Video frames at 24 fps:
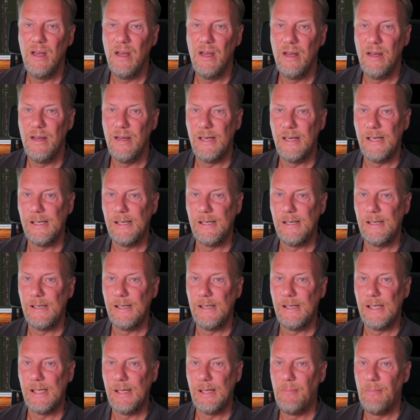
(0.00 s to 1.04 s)

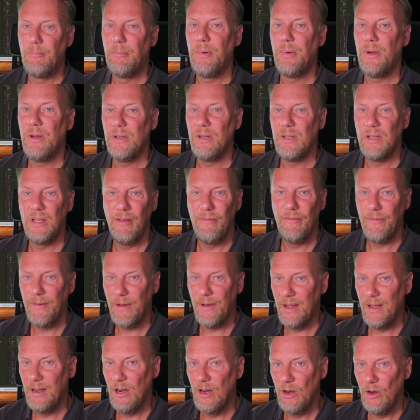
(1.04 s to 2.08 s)
But if
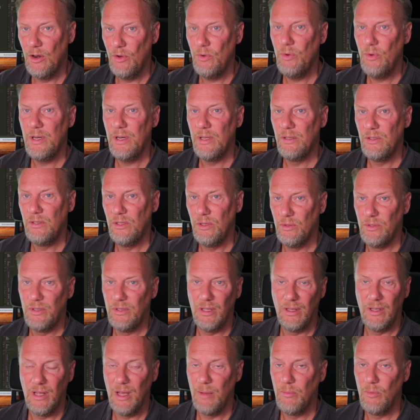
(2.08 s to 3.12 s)
I load it
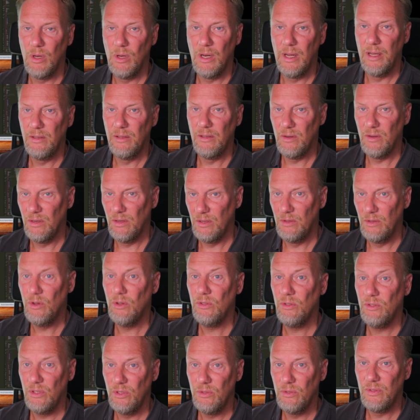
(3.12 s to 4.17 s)
using the emulator,
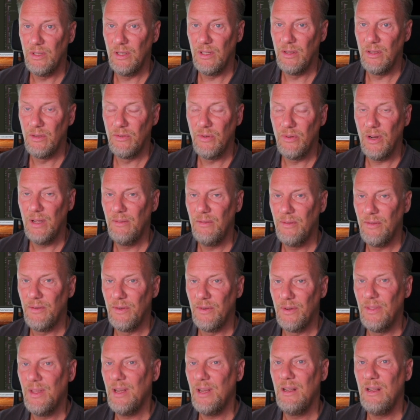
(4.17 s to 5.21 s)
not using the
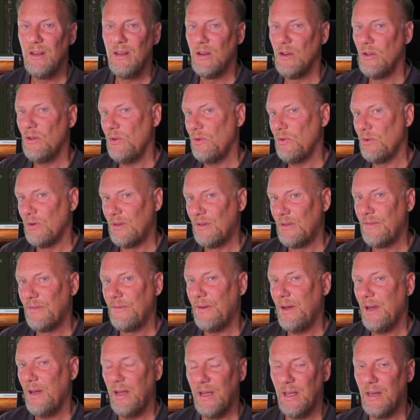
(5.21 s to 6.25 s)
transfer, then it loads
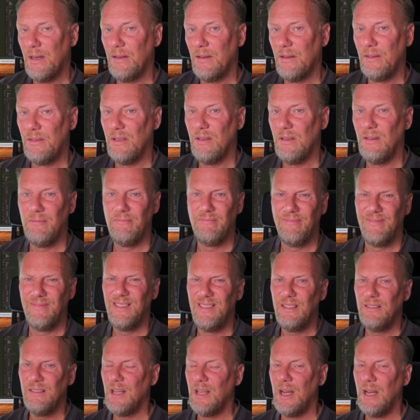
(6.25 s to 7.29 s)
fine. So,
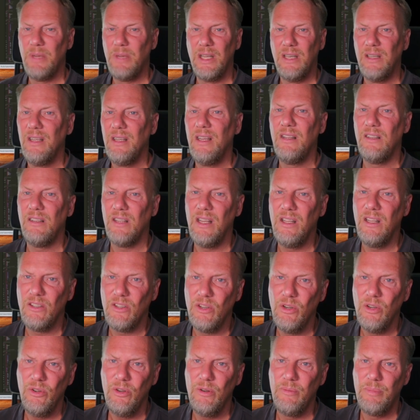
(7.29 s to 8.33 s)
I mean, it
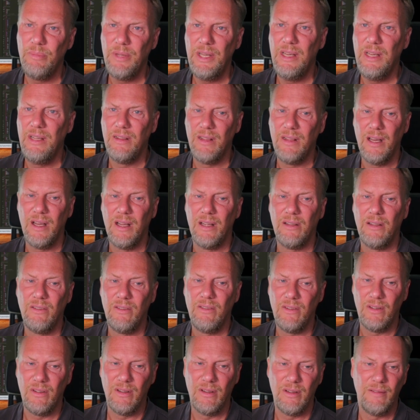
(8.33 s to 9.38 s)
could be
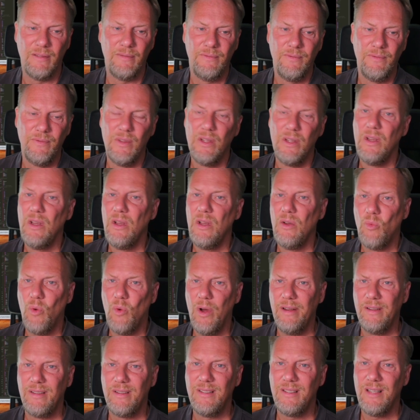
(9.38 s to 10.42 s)
that
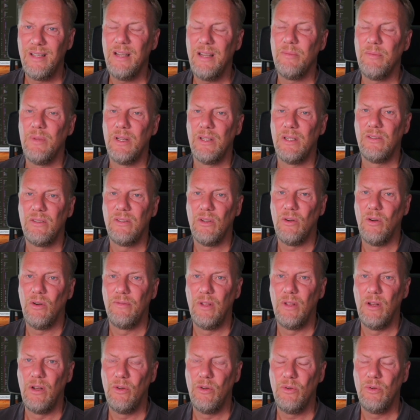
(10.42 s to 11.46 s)
one segment of
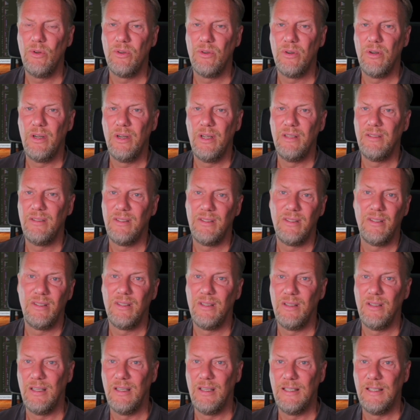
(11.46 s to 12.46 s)
the loader is...